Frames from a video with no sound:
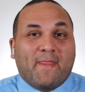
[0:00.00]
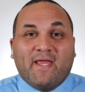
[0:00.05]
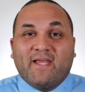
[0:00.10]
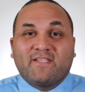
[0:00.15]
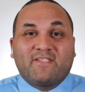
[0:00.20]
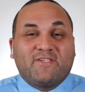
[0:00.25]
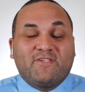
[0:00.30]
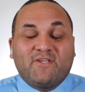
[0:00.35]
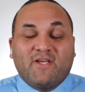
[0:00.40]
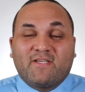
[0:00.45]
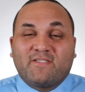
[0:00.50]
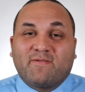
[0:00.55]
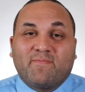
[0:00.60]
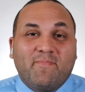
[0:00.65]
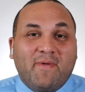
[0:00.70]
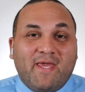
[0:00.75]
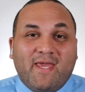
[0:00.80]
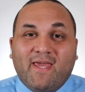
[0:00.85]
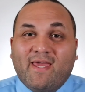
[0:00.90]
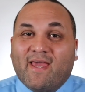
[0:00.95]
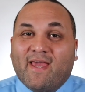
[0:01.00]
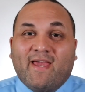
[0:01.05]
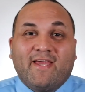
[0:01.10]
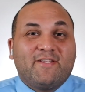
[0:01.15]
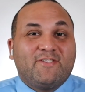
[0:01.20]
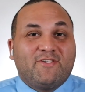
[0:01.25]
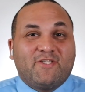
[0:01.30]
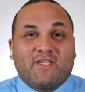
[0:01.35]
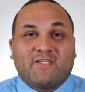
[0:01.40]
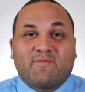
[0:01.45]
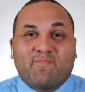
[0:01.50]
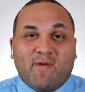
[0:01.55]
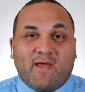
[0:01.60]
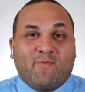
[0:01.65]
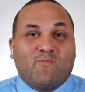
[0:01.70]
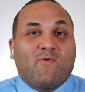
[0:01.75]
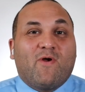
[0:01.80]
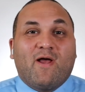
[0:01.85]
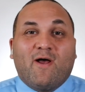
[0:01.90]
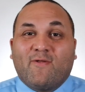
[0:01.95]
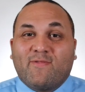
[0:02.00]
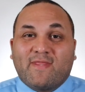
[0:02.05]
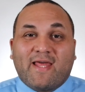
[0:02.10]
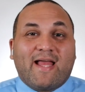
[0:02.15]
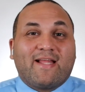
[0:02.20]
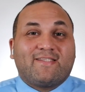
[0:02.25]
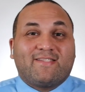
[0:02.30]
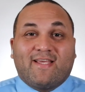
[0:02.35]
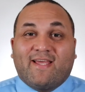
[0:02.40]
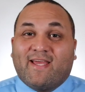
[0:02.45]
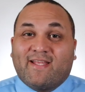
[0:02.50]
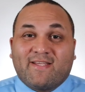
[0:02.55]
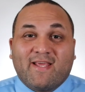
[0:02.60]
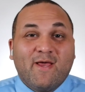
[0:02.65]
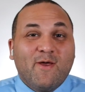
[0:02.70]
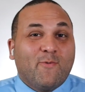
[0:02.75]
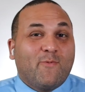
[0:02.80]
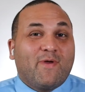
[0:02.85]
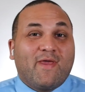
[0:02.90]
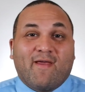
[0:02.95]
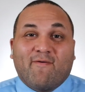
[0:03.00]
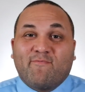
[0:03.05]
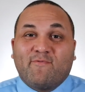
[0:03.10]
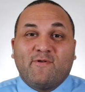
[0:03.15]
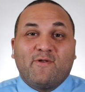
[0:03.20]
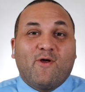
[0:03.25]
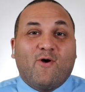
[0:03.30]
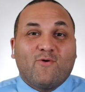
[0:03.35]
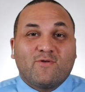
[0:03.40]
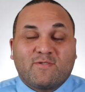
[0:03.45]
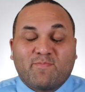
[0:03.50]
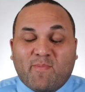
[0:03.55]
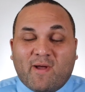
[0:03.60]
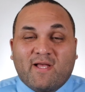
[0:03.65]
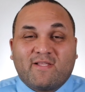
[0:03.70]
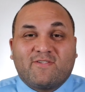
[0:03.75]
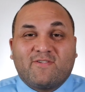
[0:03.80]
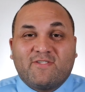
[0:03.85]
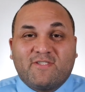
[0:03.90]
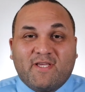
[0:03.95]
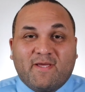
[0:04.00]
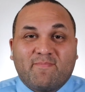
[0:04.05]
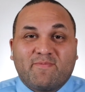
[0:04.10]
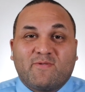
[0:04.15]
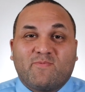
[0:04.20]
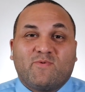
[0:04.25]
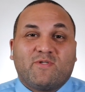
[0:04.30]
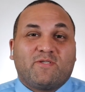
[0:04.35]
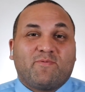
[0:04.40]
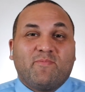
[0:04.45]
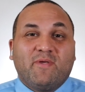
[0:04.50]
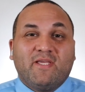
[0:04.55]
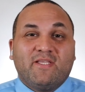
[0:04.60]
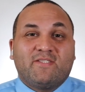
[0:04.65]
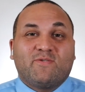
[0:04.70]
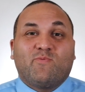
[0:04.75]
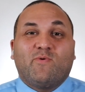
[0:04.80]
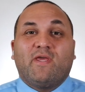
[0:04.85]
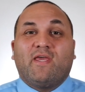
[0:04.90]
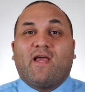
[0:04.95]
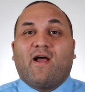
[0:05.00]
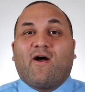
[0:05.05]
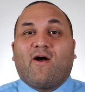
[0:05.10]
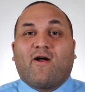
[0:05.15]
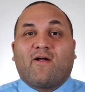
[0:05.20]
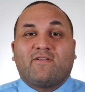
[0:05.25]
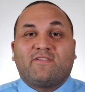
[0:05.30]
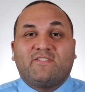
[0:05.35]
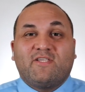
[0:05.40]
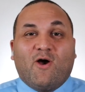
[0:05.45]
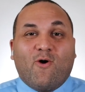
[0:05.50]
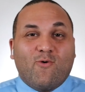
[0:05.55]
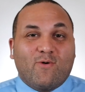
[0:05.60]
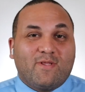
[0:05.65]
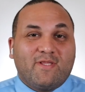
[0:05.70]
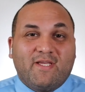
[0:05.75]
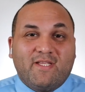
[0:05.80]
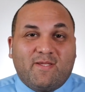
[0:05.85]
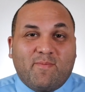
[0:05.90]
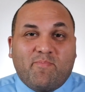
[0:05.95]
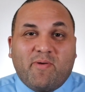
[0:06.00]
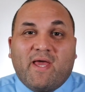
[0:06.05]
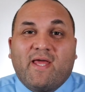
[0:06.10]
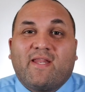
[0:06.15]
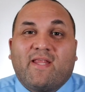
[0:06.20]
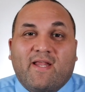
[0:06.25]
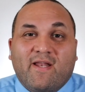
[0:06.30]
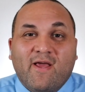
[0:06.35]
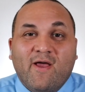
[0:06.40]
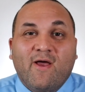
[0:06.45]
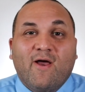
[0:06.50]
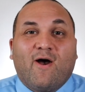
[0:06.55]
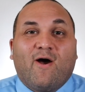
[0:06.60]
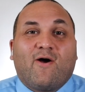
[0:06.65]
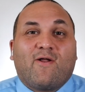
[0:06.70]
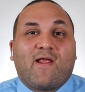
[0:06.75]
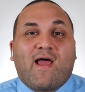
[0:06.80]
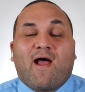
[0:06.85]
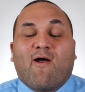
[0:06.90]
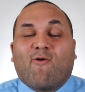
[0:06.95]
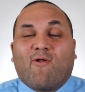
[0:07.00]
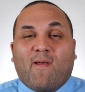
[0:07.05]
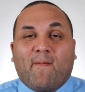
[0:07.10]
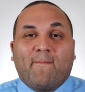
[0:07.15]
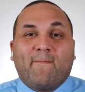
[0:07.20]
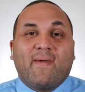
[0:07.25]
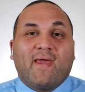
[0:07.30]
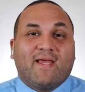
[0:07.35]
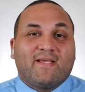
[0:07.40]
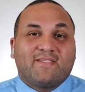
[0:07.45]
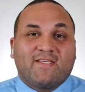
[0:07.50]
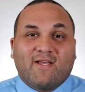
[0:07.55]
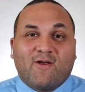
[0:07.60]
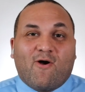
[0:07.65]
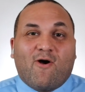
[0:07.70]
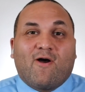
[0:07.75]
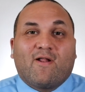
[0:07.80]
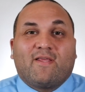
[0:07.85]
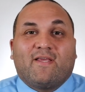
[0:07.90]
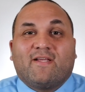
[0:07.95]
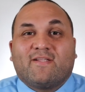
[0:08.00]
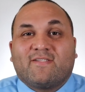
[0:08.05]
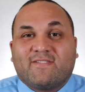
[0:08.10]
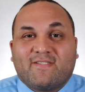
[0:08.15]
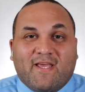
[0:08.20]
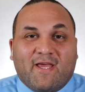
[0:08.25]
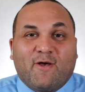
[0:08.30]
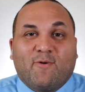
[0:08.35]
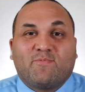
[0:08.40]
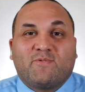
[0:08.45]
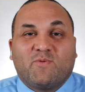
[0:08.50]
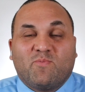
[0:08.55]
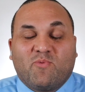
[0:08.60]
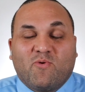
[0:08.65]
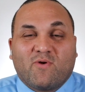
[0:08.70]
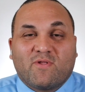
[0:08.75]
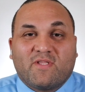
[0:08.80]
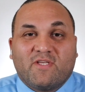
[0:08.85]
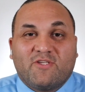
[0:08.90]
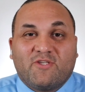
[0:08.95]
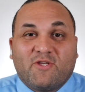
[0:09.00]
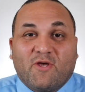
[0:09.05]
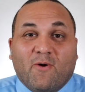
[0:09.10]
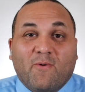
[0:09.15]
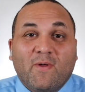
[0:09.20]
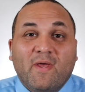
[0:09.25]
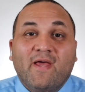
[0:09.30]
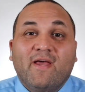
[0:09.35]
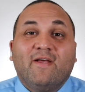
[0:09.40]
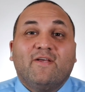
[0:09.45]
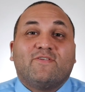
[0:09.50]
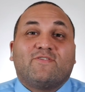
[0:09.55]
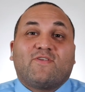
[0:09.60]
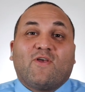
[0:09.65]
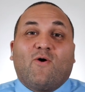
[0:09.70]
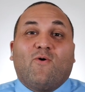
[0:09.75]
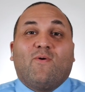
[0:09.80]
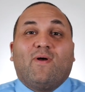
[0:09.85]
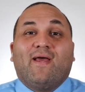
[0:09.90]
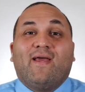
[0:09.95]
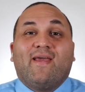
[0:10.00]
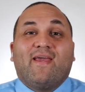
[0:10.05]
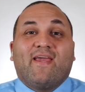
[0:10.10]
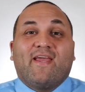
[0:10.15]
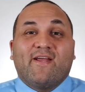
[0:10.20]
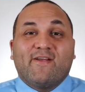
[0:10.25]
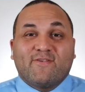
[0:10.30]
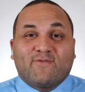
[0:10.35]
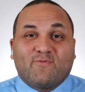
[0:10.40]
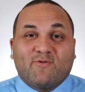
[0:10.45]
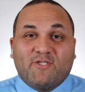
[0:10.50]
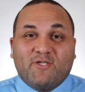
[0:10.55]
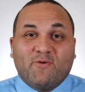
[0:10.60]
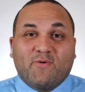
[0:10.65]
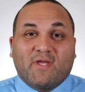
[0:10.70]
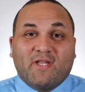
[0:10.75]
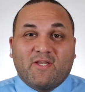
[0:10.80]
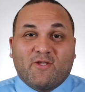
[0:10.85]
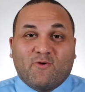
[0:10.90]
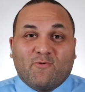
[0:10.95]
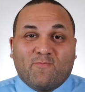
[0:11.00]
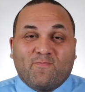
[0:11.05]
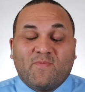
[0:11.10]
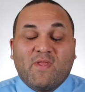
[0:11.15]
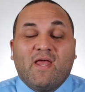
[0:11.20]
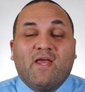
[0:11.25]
It's just me and just Manuel, that's it. We have no sponsorships, which means we are totally dependent on our amazing audience to help support the show. So here's what you can do.